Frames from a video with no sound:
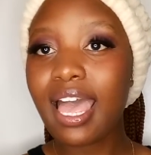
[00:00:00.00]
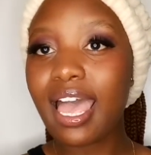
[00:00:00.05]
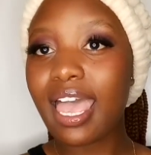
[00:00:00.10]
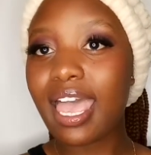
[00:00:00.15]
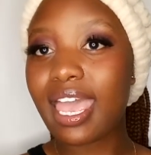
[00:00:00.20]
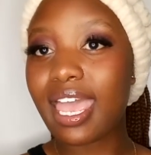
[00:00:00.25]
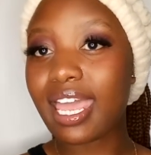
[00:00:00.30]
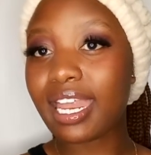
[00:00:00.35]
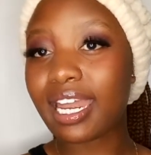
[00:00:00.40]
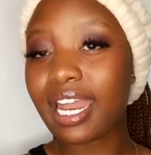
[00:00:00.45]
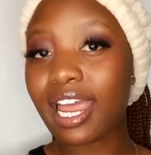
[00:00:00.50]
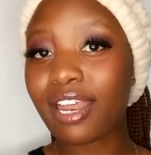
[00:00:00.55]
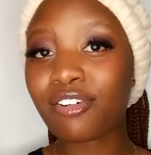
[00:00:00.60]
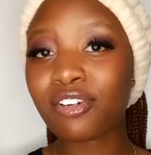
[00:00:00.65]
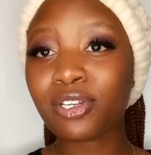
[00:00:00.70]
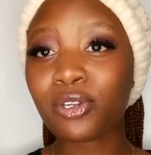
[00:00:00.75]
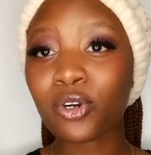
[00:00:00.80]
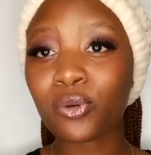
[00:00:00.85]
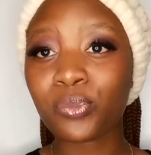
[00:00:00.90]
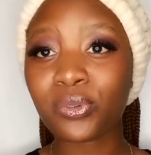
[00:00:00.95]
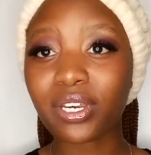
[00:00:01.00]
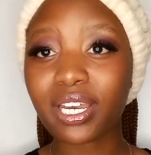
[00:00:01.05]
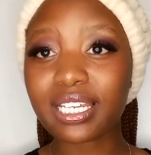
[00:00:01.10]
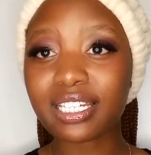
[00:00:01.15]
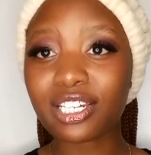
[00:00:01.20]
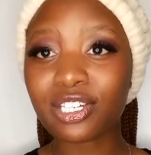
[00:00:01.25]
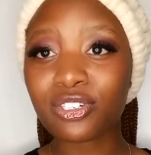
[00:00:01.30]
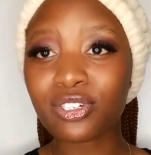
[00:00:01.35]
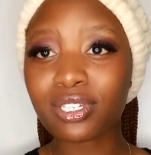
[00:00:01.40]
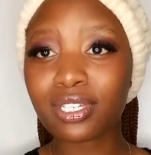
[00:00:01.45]
And I really hope you guys
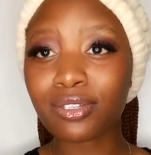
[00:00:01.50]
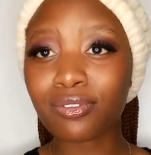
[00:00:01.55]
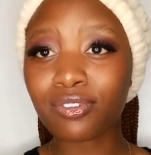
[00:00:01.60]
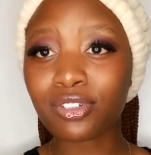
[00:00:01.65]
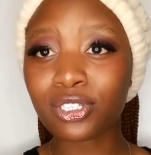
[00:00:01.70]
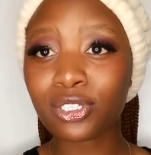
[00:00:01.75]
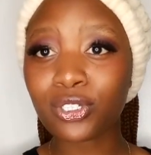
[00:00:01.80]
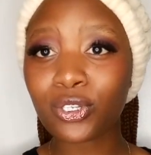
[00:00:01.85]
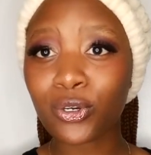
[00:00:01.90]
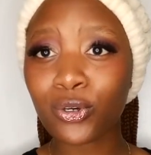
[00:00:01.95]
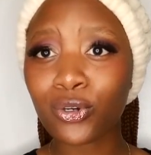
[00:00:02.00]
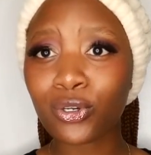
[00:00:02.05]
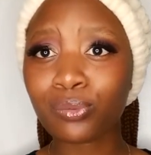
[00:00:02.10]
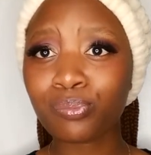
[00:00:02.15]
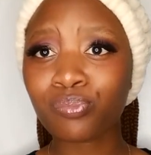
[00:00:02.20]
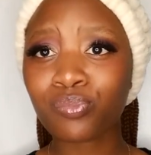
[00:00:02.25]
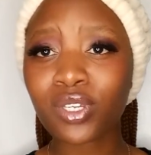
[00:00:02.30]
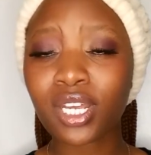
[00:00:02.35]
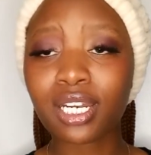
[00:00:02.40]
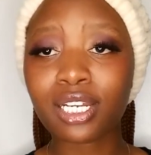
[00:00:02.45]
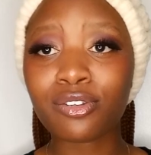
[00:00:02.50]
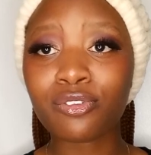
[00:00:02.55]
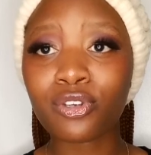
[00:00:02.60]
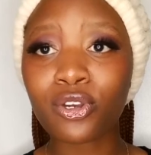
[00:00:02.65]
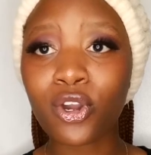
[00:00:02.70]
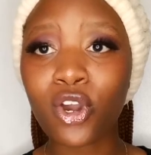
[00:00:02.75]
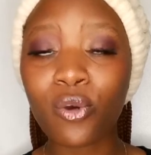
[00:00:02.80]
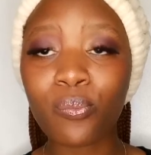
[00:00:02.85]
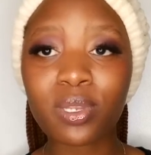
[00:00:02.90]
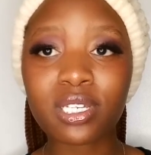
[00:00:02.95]
enjoyed the video. Leave your
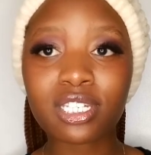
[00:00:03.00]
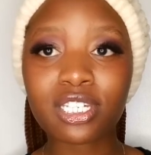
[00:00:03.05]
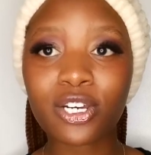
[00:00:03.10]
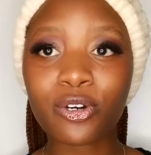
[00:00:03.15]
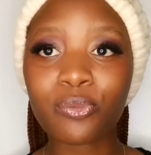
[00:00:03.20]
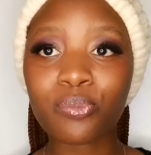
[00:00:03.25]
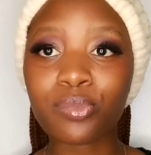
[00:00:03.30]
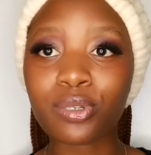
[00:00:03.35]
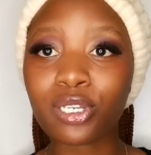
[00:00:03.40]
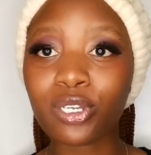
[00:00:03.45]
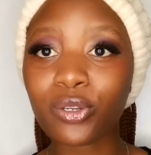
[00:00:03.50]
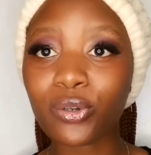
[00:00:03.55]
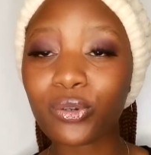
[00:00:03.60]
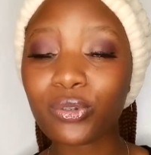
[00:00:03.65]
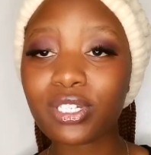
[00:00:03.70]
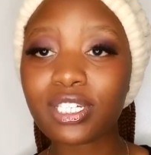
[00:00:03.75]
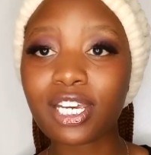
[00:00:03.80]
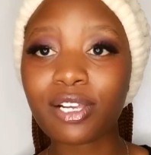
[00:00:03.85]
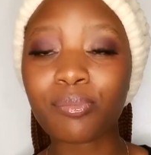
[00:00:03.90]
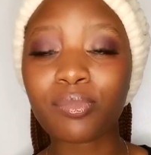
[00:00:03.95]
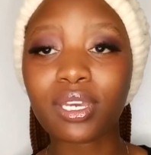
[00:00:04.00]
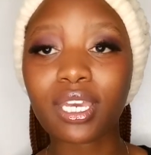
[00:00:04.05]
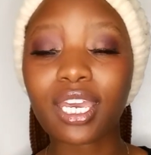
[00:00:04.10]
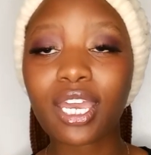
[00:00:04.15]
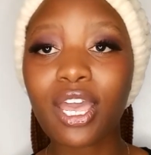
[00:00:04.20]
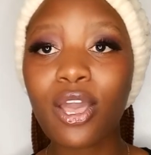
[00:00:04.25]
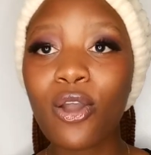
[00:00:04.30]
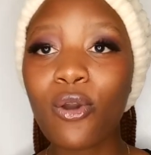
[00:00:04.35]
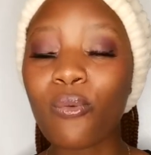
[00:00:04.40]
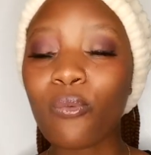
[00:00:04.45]
comments down below. Tell me
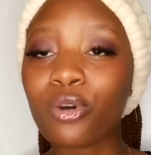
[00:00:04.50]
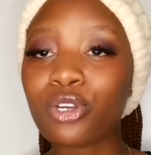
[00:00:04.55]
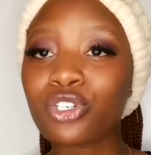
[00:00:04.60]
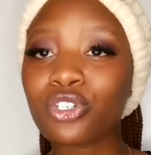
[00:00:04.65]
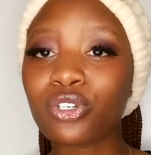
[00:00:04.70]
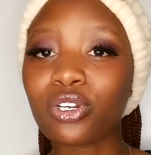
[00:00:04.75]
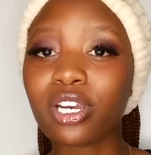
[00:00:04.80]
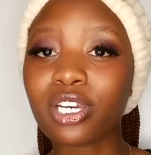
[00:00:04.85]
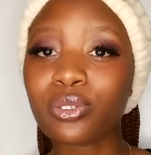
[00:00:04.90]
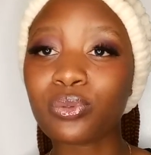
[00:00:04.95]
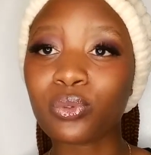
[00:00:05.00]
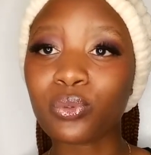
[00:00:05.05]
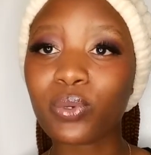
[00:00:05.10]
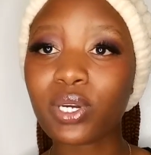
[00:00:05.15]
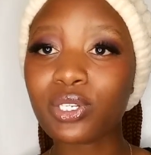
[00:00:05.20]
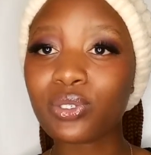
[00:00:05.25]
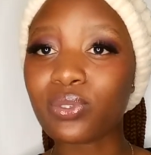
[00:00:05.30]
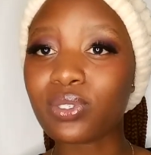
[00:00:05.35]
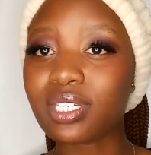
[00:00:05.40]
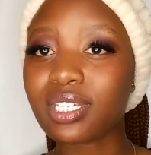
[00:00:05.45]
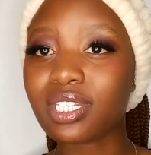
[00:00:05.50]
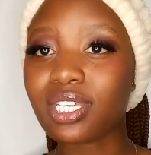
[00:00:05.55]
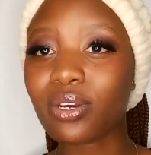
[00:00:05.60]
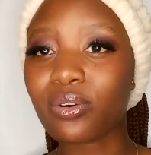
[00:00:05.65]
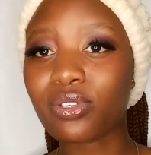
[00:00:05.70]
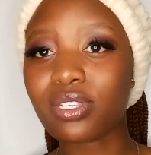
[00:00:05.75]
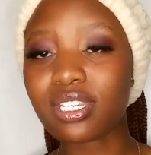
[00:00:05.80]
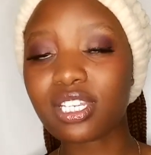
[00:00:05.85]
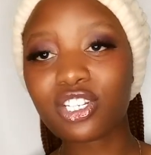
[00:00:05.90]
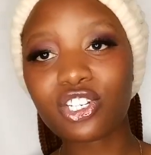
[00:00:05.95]
what you guys would want to see
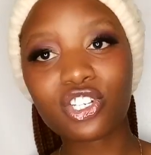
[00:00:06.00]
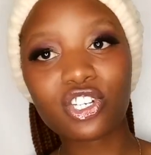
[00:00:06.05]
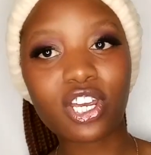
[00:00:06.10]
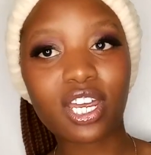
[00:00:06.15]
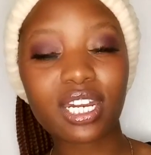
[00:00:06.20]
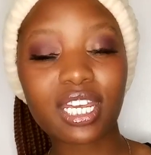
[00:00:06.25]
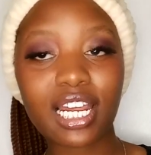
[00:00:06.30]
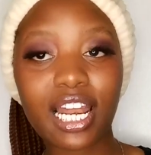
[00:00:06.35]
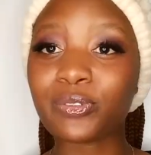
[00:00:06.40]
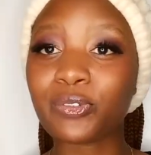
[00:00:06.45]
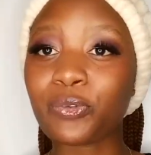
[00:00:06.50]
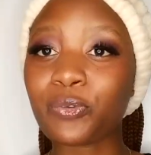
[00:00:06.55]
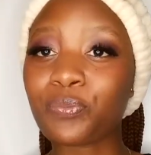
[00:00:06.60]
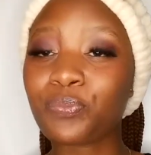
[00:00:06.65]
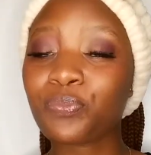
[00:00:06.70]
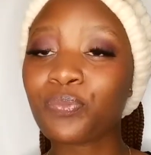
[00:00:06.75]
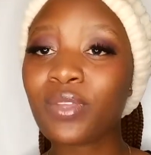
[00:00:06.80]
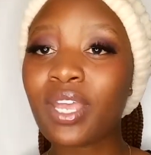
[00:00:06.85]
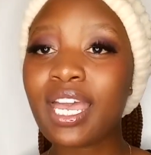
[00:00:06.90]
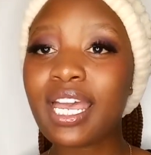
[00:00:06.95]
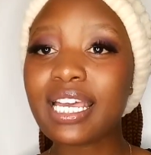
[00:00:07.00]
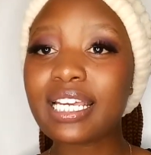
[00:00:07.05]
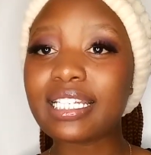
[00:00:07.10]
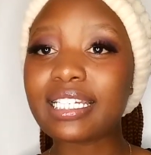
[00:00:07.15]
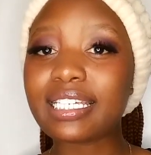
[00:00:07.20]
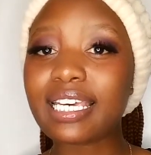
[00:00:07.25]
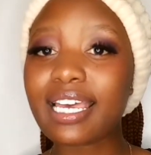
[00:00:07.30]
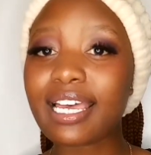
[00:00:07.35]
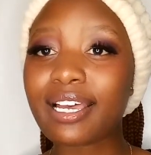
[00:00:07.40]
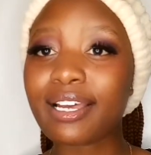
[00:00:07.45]
on this channel. So
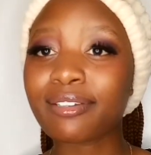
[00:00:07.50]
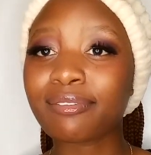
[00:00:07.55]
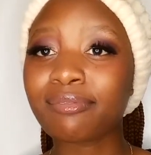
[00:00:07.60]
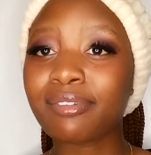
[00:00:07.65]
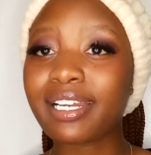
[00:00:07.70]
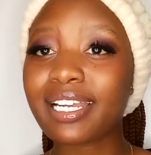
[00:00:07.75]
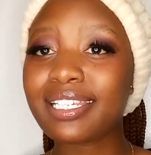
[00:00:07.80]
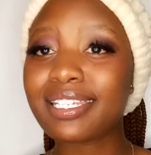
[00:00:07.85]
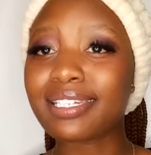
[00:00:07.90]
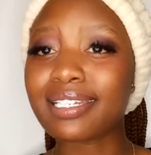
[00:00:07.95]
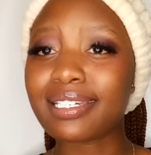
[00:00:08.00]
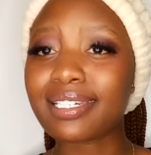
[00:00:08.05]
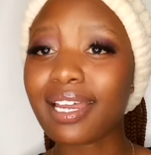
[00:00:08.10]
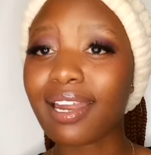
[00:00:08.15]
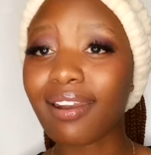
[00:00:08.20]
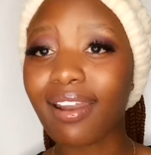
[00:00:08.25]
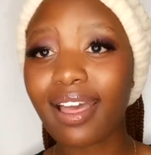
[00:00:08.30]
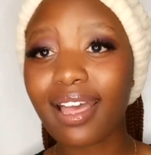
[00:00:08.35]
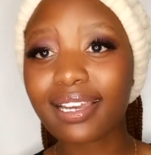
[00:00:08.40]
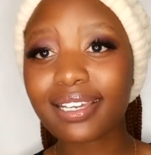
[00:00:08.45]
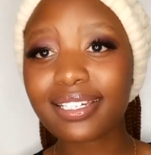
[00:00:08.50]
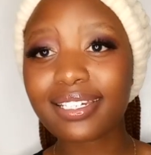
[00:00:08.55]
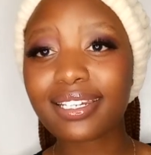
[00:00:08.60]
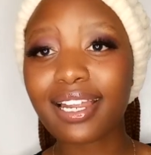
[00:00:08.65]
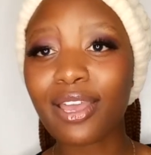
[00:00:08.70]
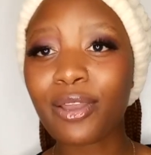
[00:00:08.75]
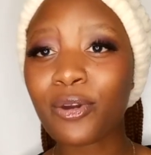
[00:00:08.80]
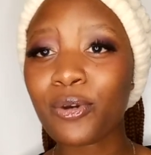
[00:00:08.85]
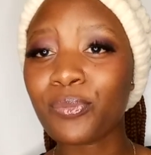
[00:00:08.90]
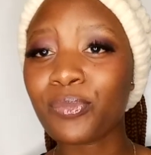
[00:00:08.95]
yeah, let's interact.
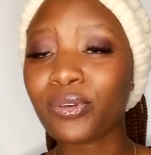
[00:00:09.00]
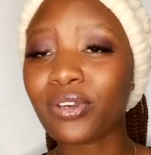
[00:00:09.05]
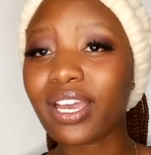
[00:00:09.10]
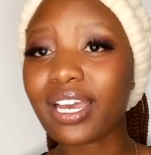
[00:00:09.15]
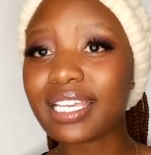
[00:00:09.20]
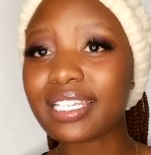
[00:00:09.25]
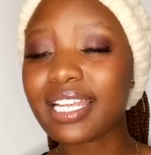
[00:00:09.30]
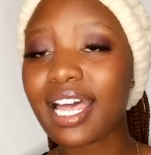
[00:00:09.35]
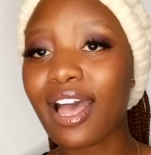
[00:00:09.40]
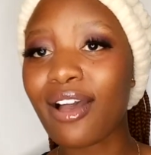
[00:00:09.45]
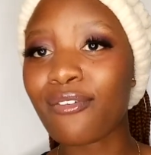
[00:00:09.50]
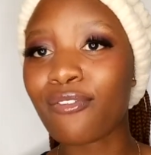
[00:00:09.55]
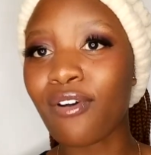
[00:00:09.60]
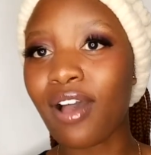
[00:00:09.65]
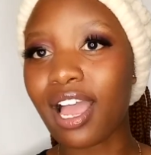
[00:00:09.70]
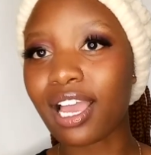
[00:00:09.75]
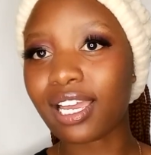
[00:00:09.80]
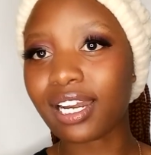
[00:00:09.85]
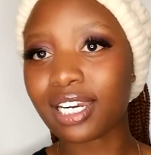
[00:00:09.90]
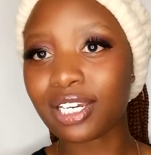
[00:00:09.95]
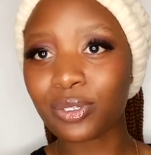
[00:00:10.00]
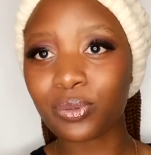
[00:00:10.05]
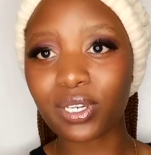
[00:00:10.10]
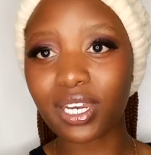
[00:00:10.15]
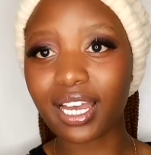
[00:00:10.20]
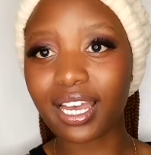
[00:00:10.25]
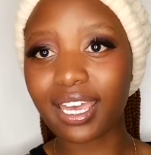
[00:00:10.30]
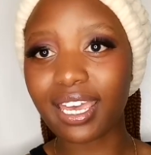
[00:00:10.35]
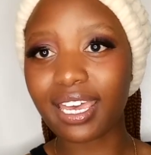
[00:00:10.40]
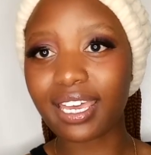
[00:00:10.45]
I hope you guys have a great
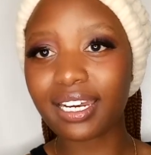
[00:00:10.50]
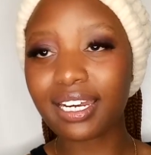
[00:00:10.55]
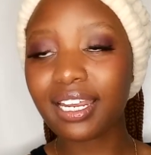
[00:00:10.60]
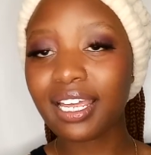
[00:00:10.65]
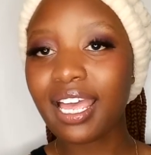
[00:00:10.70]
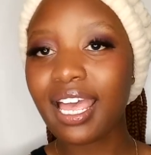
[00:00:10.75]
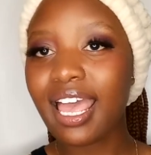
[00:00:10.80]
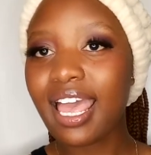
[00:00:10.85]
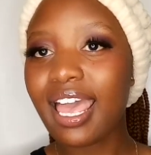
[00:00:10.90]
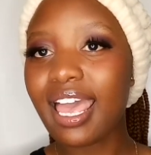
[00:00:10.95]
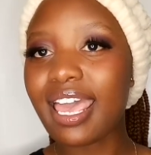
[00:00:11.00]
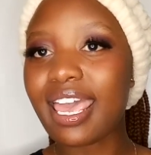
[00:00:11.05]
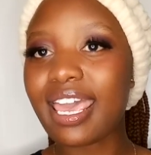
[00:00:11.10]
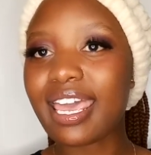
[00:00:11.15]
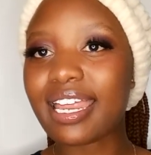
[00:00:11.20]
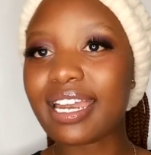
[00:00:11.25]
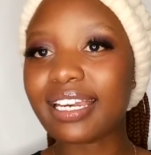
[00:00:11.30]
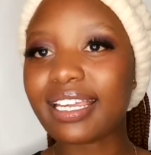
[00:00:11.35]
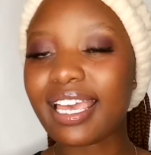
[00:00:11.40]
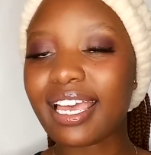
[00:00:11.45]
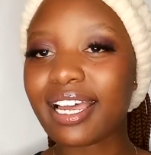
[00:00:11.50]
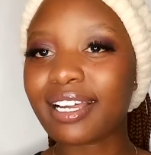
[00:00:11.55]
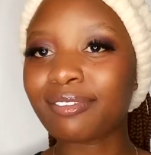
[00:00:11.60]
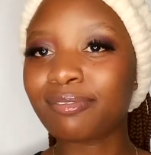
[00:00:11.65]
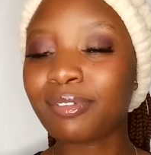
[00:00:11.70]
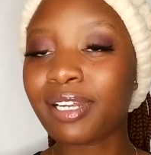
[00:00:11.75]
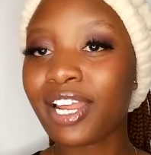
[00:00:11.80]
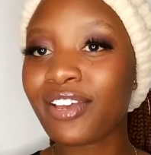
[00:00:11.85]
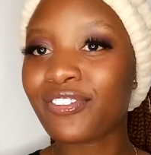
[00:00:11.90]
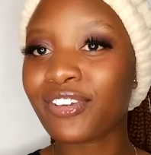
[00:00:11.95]
week ahead, and yeah,
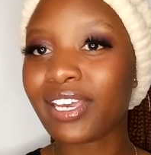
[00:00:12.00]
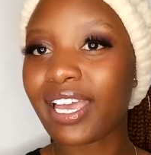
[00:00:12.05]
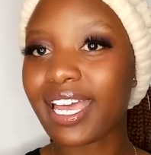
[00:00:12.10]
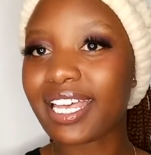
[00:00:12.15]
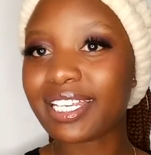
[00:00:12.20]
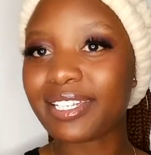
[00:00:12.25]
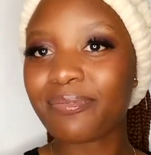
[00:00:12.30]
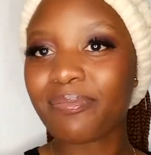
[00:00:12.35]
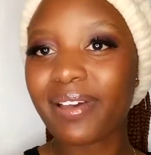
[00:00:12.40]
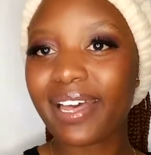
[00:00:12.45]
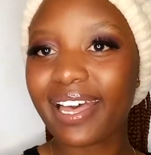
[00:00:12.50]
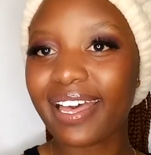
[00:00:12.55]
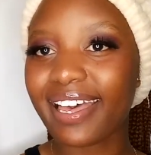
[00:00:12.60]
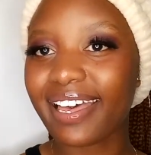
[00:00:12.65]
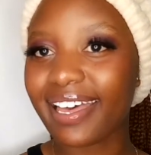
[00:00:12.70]
love you guys. Bye.